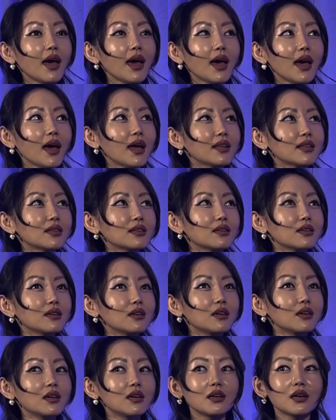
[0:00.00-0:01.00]
And
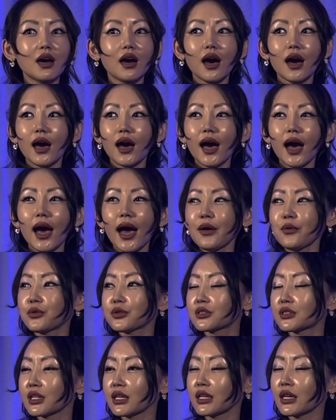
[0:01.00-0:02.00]
I was
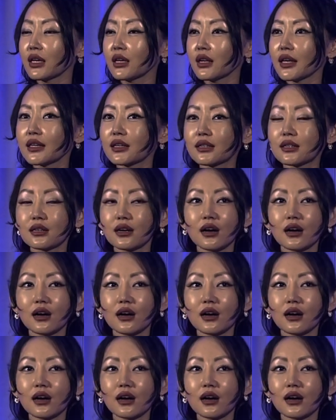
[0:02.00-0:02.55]
thinking, like,